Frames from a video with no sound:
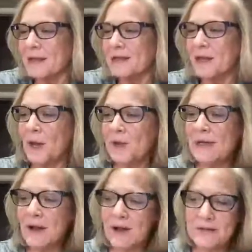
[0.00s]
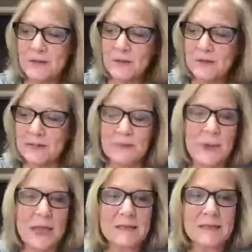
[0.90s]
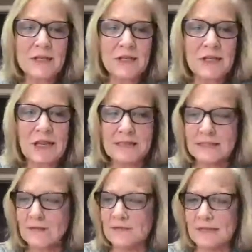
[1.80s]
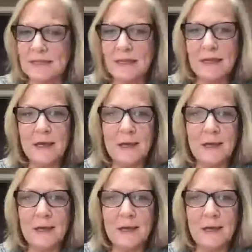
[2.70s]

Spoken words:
Coding also expands creativity.